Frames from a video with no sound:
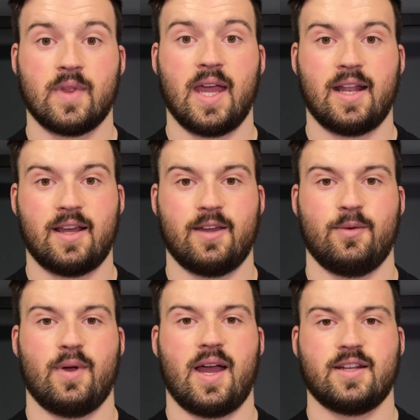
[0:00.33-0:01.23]
Hello
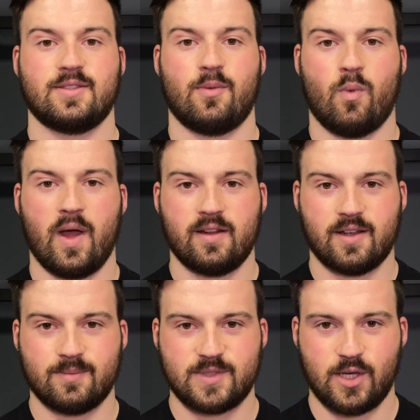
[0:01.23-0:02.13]
and
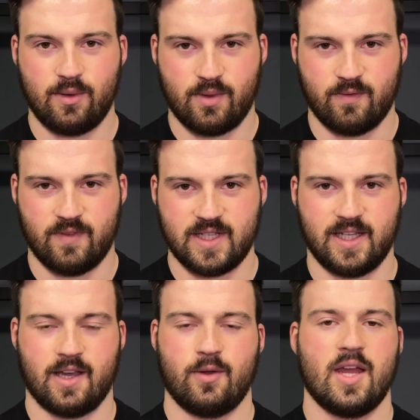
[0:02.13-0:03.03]
welcome to the
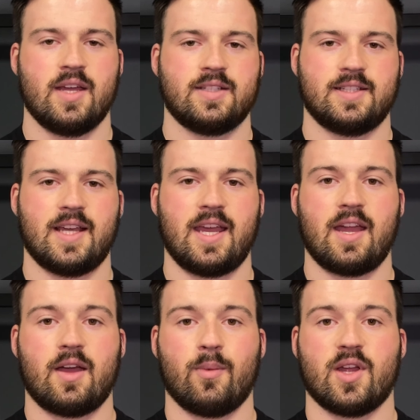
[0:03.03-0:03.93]
video. Today
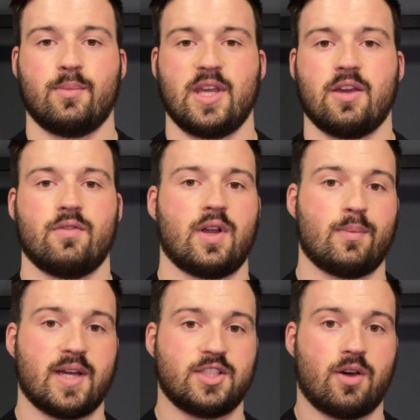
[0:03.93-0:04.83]
I'm going to be covering
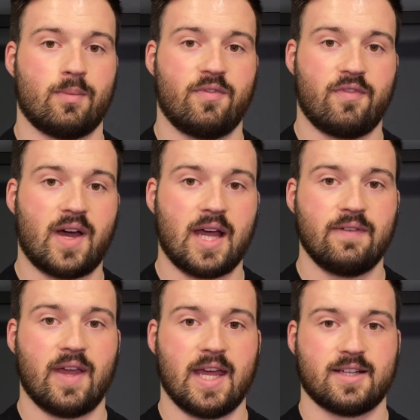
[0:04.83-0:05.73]
my top
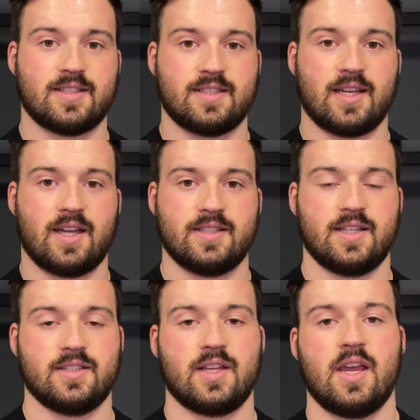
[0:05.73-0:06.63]
5
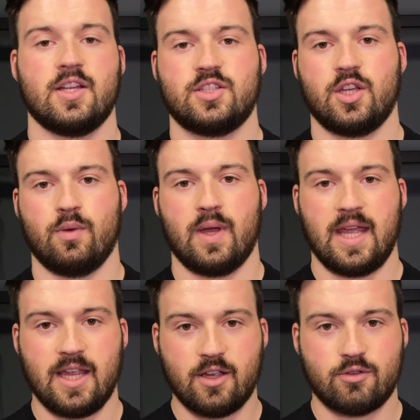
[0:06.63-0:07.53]
exercises to
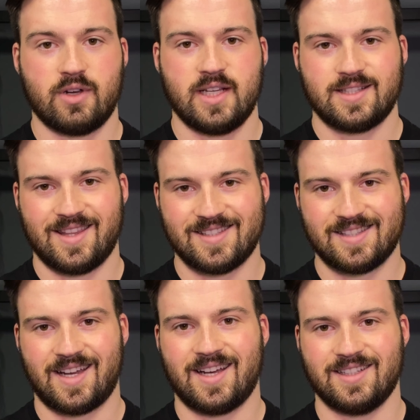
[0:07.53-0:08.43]
increase the
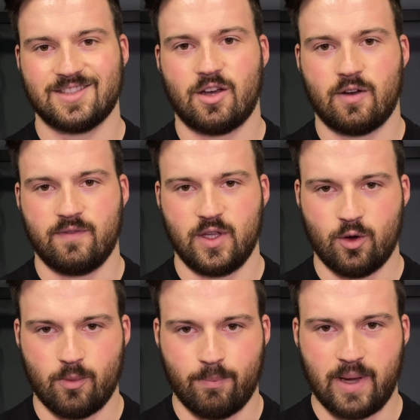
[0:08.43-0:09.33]
size of
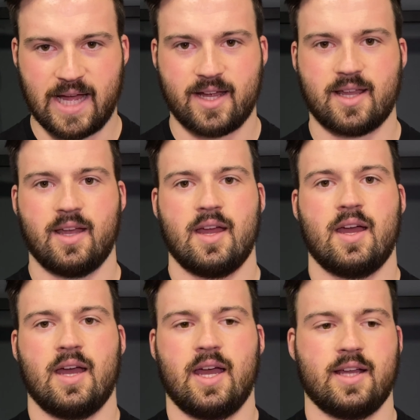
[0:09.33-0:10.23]
your back,
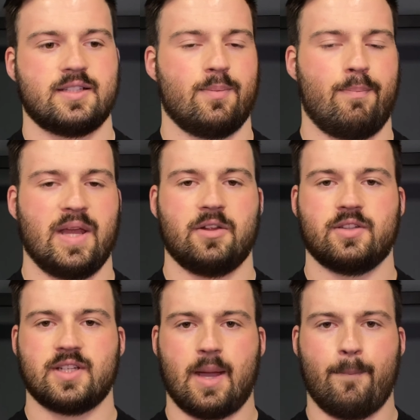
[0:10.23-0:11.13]
to
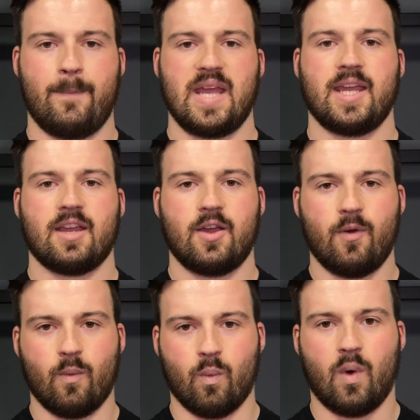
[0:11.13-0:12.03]
build a big,
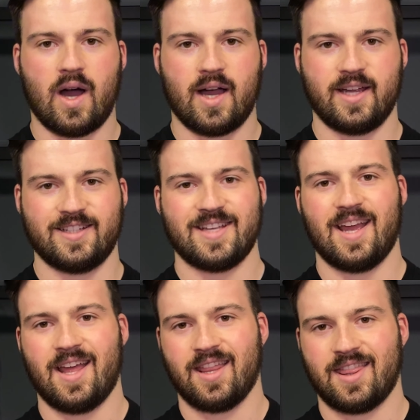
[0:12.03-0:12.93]
wide,
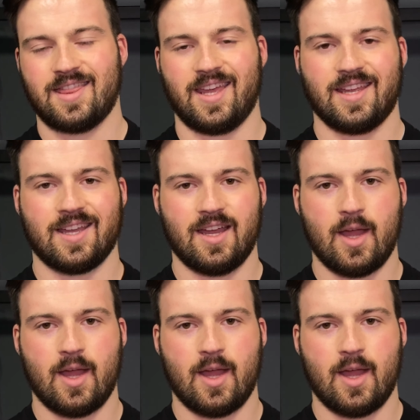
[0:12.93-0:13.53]
thick